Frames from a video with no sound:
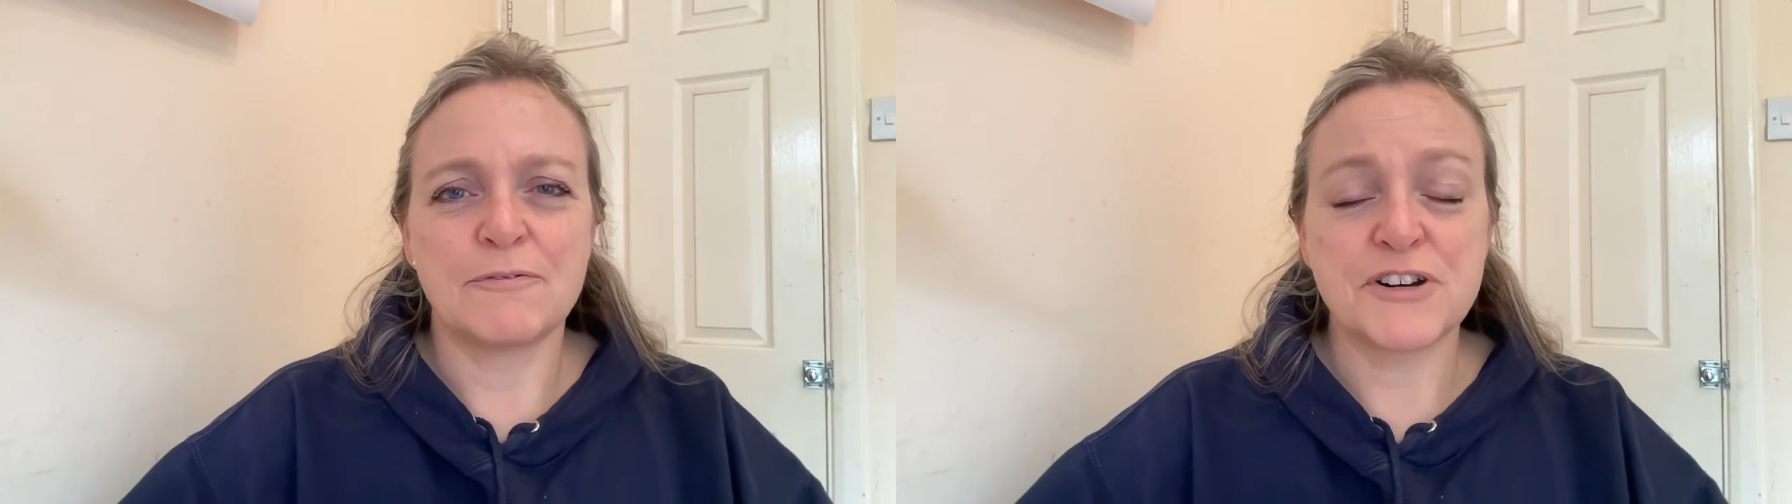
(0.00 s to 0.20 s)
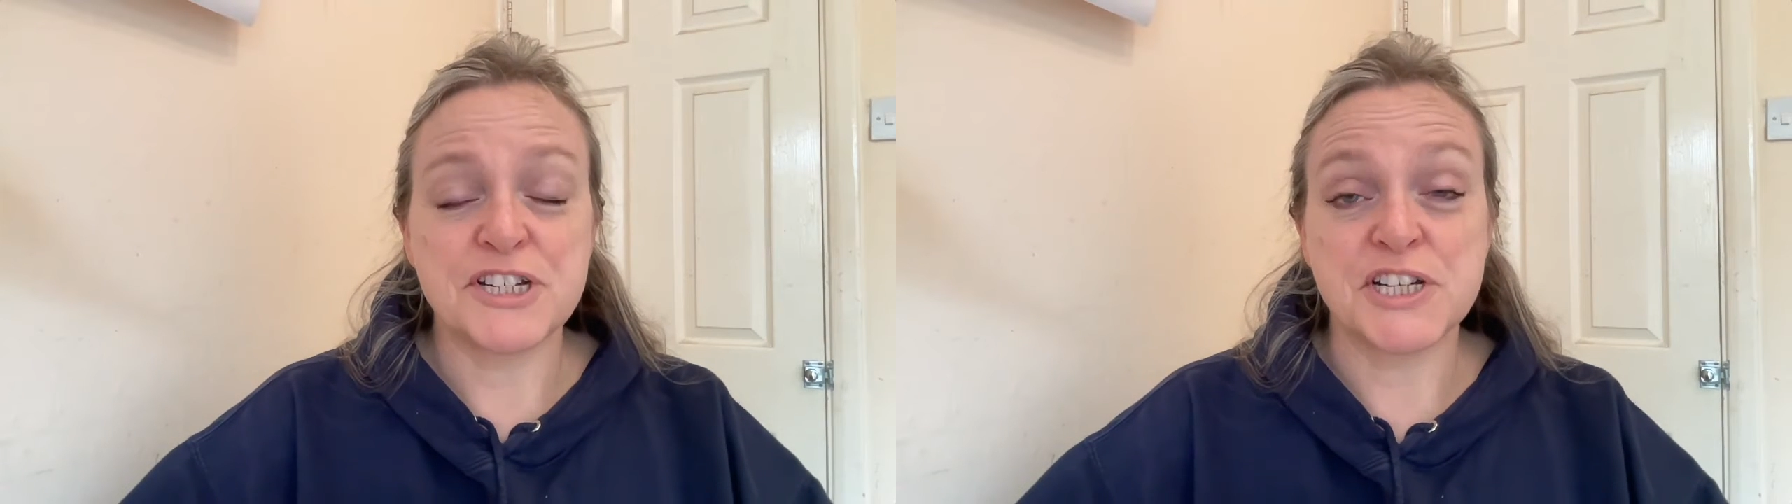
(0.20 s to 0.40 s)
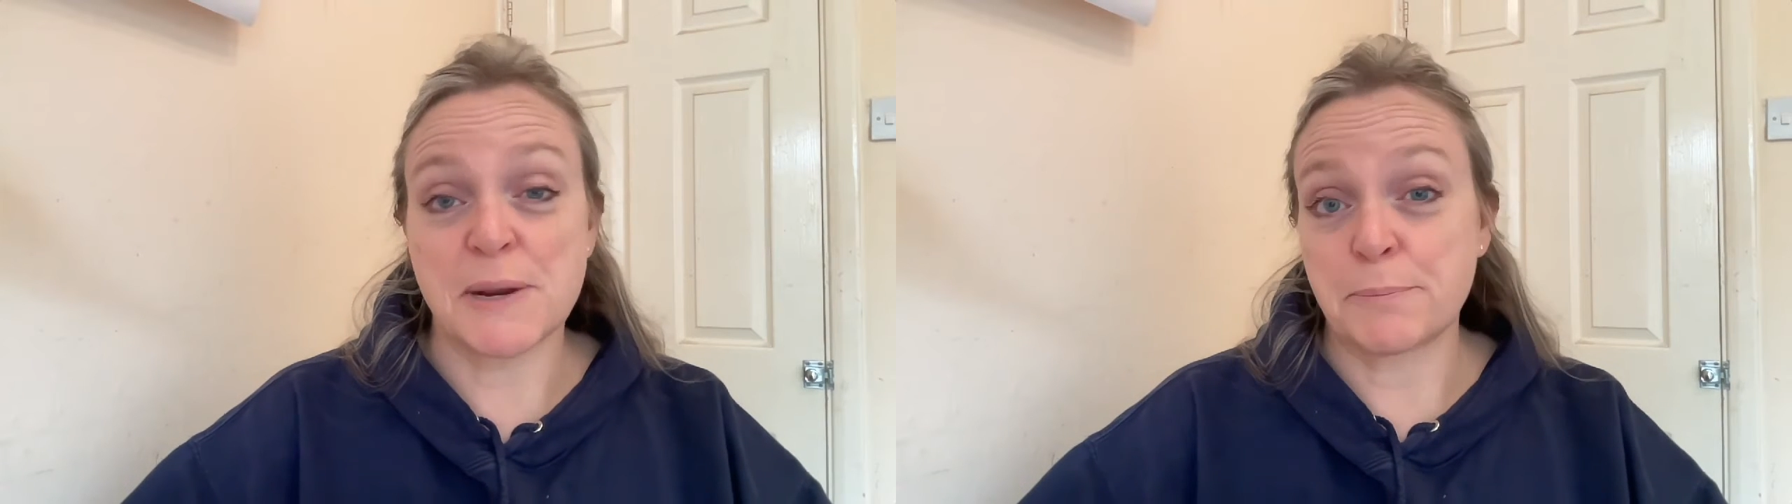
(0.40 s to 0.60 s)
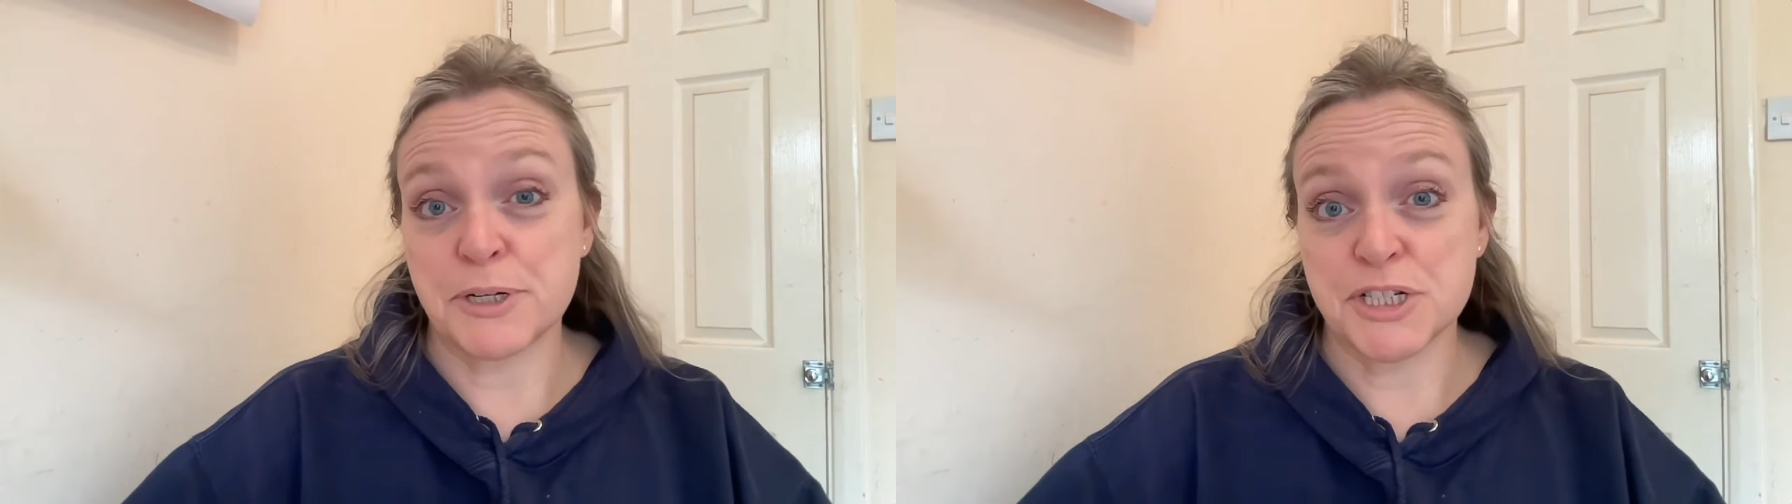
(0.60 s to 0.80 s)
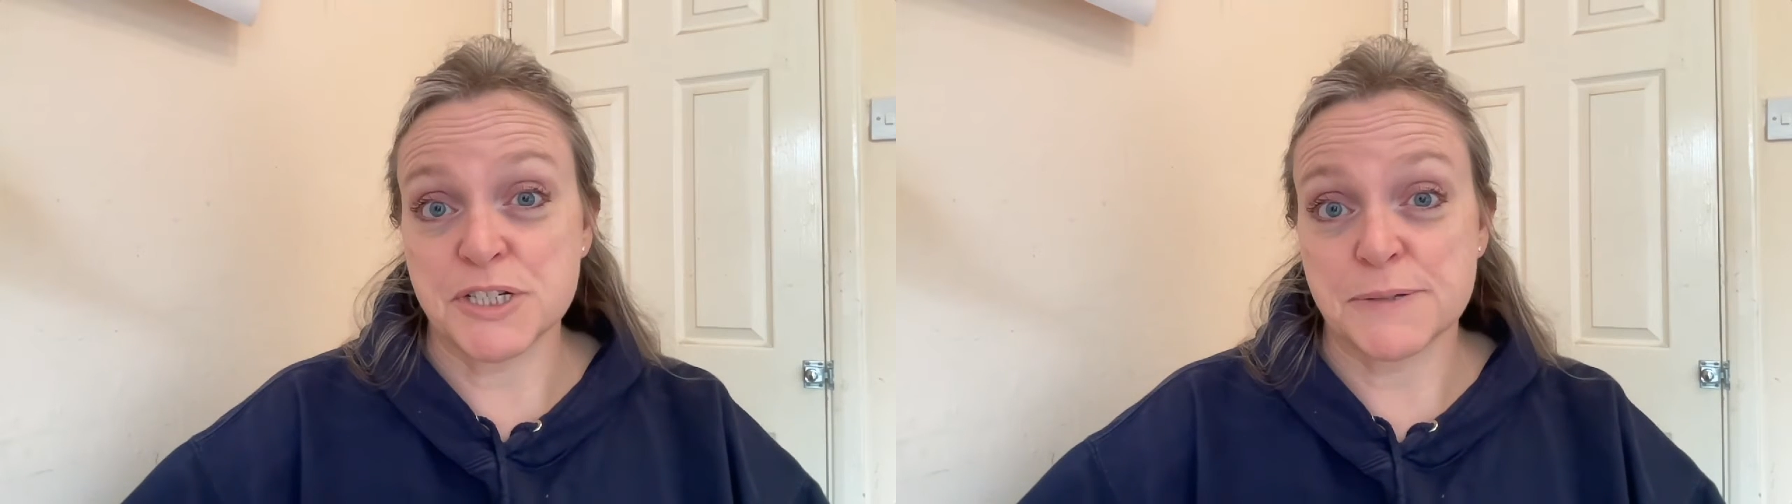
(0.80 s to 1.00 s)
fridge
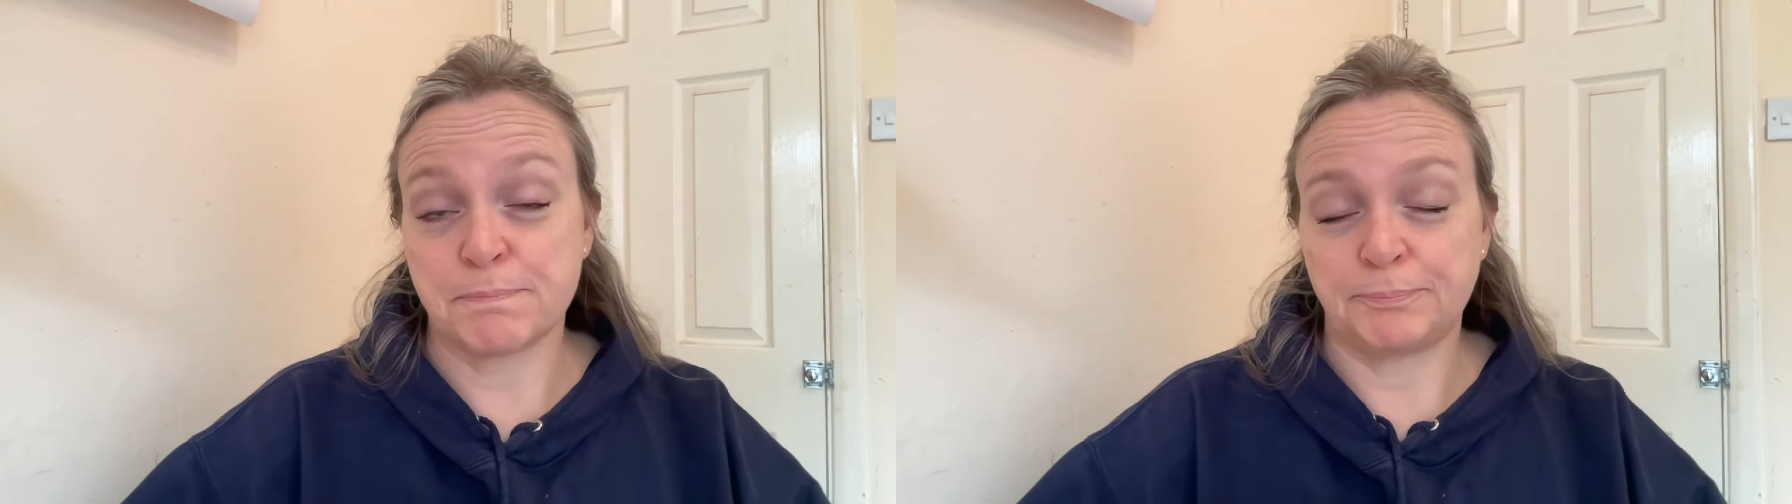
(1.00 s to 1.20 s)
temperatures.